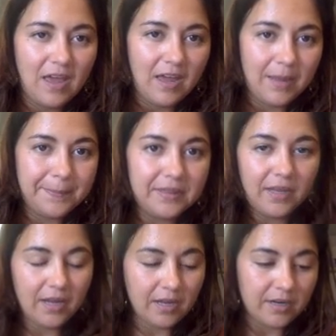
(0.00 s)
A
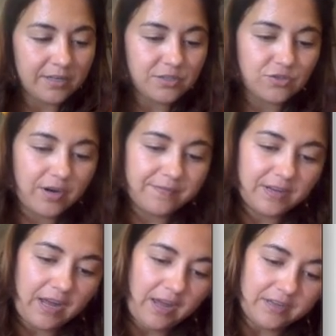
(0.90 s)
plane is
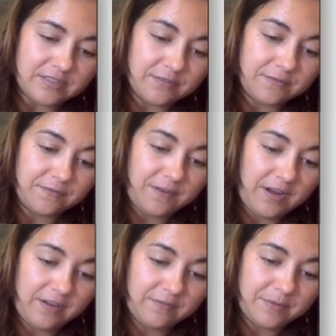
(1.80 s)
driving at
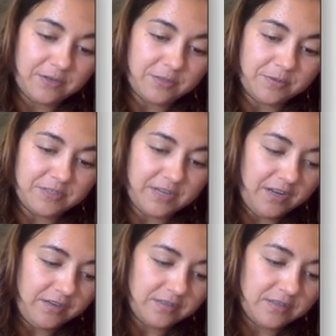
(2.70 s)
5 meters per
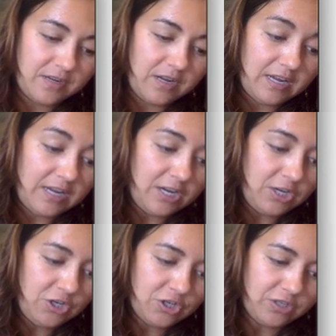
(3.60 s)
second.
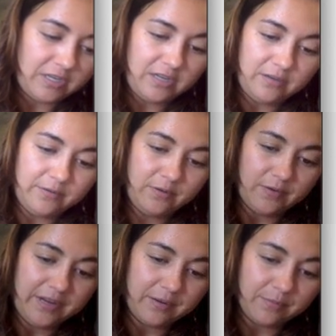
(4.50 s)
Initially, ooh,
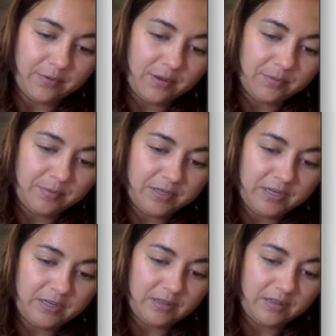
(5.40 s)
I can probably
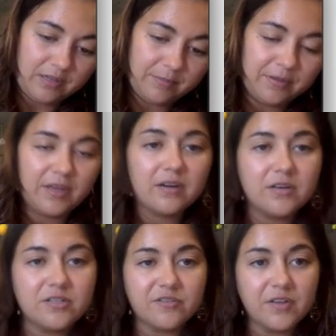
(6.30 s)
label that
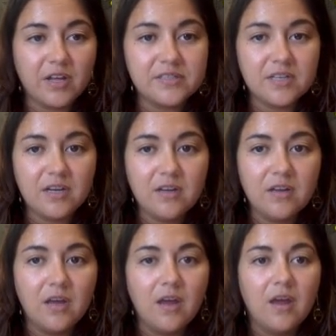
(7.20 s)
initial velocity,
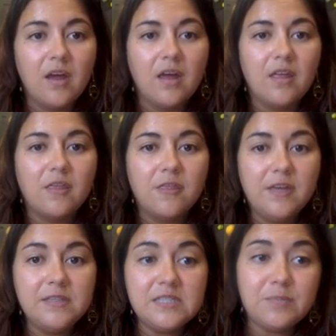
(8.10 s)

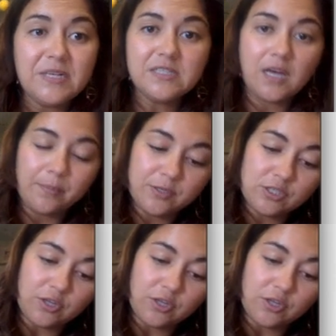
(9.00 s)
then speeds up to